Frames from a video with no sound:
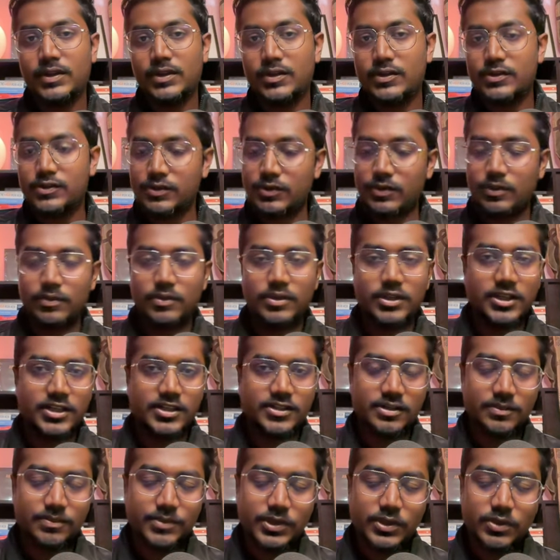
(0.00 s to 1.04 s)
So it is
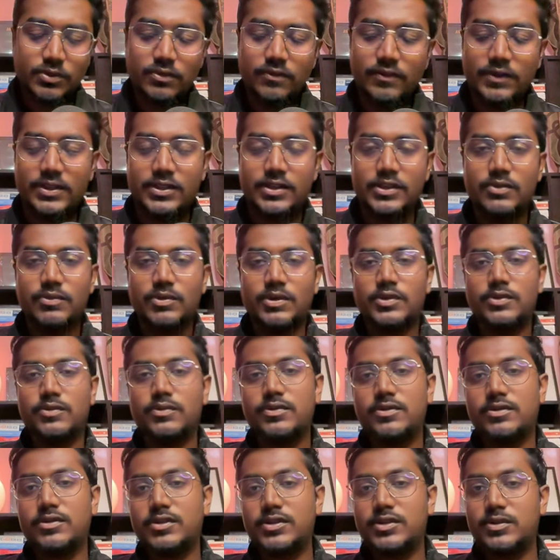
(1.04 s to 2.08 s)
up to you whether you want to
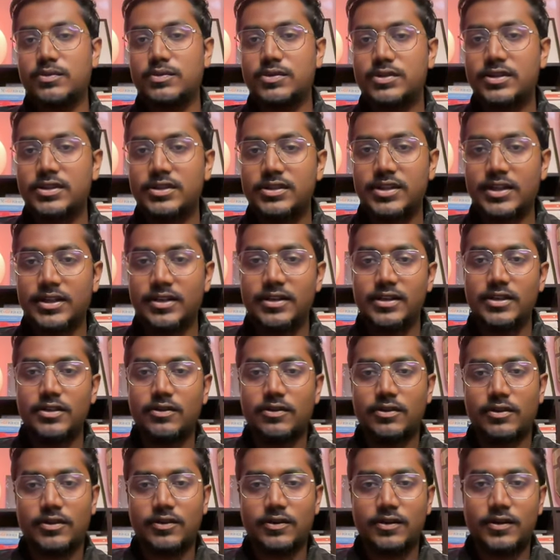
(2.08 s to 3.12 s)
use this technique or
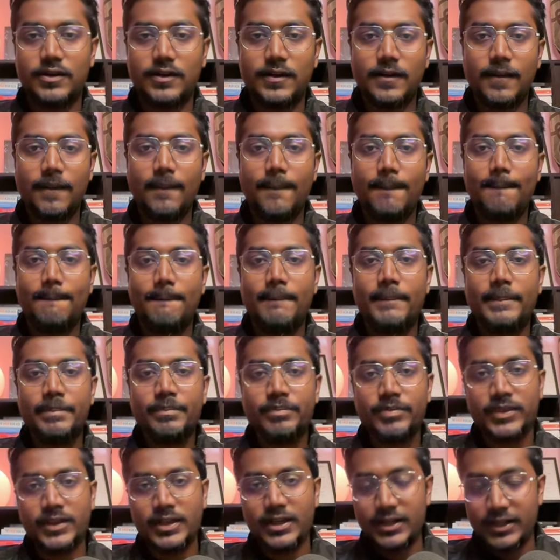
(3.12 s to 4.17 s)
not.
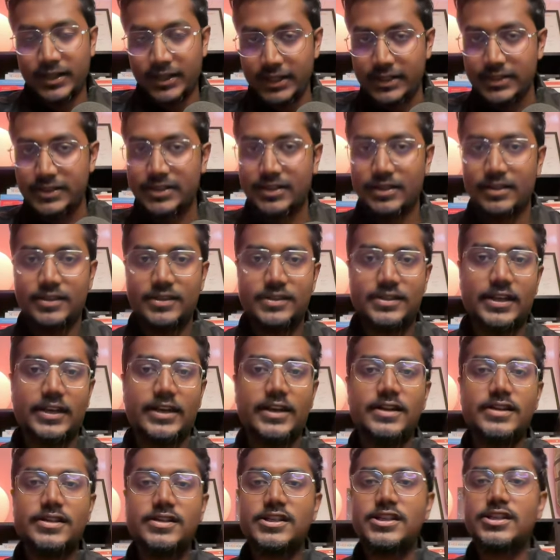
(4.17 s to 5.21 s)
Next,
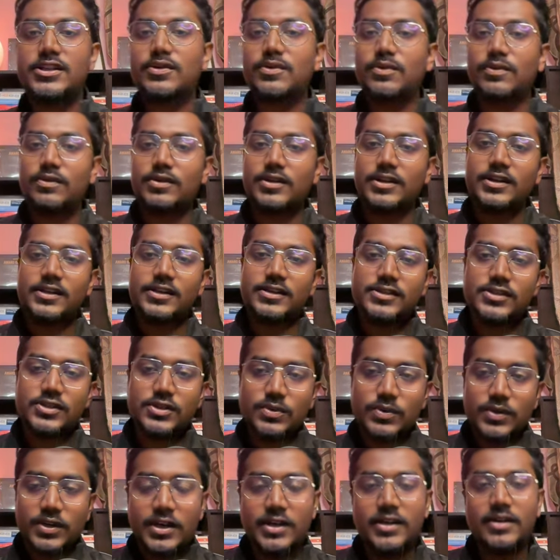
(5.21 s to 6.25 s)
second cheat code is
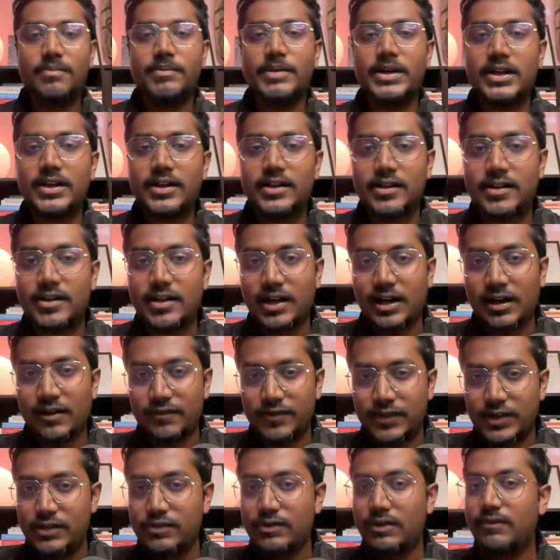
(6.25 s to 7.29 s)
to get a mentor
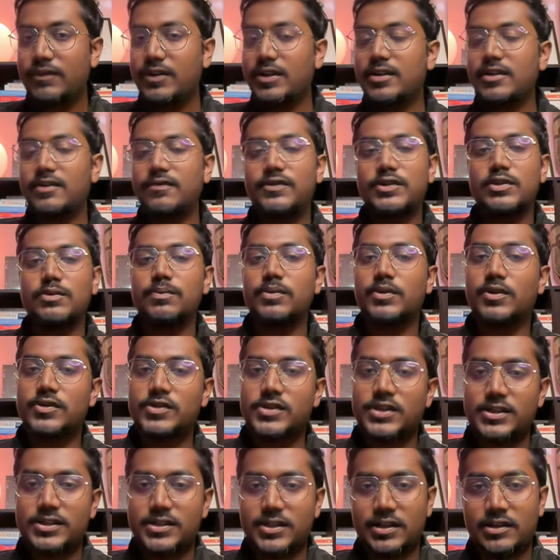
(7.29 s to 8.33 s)
after you have done a few
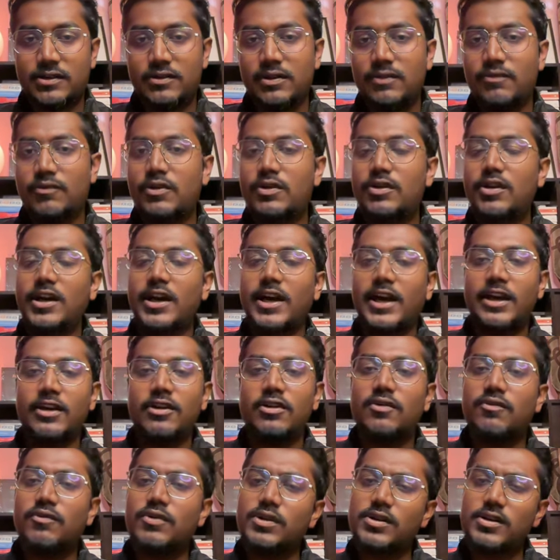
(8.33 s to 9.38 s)
projects and you have got a hang
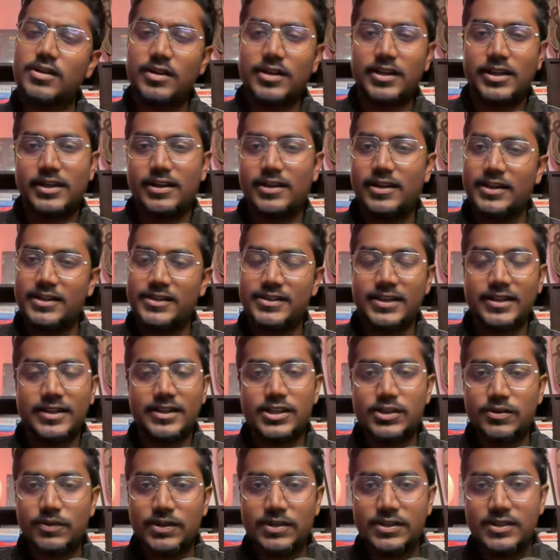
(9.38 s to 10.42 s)
of what
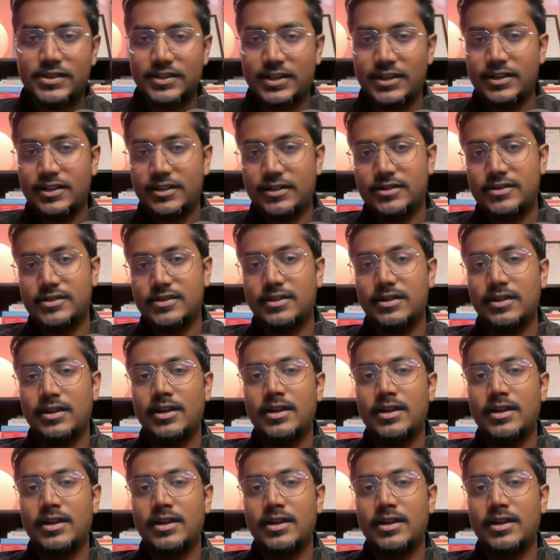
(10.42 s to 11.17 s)
exactly UX design is.